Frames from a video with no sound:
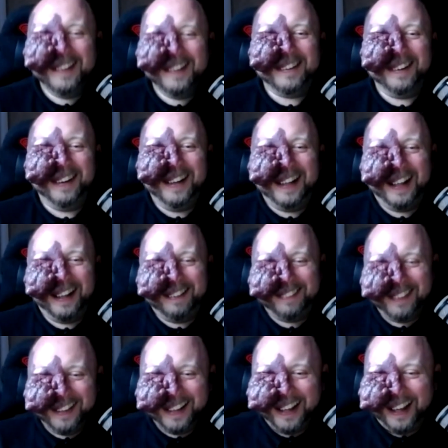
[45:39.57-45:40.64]
So
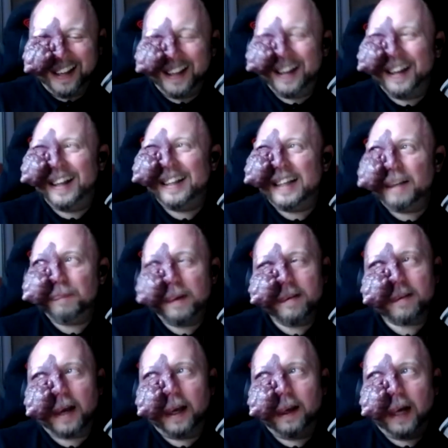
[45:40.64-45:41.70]
that
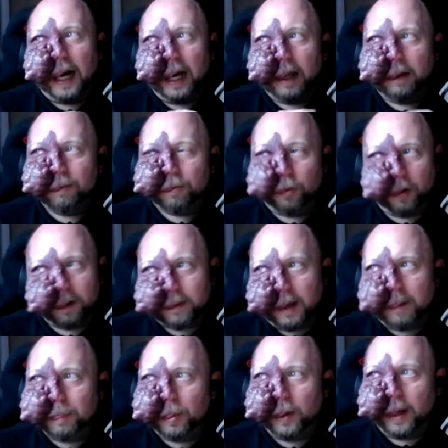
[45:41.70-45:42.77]
means I, for
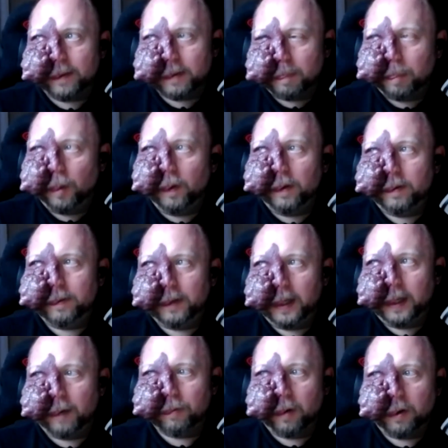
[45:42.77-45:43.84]
example, as a
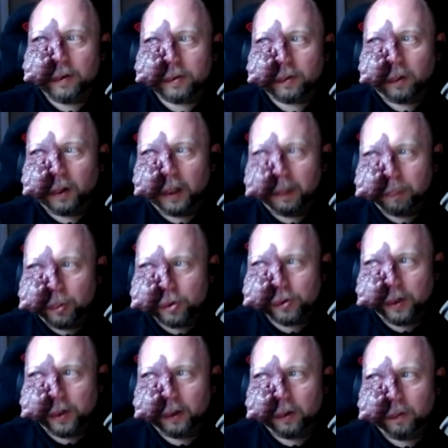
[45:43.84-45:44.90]
policy, I'm very strongly
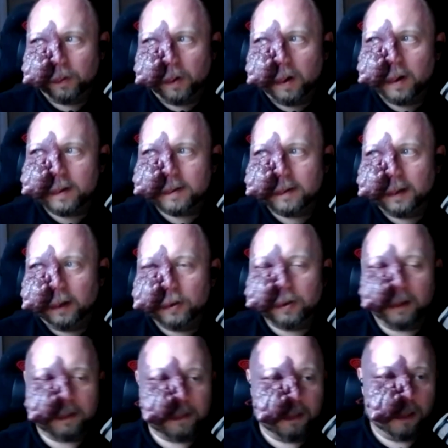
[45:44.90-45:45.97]
pushing towards not
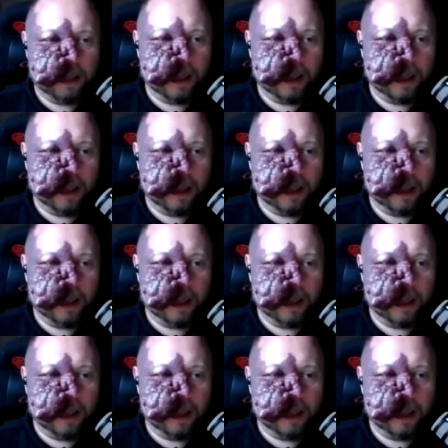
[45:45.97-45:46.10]
just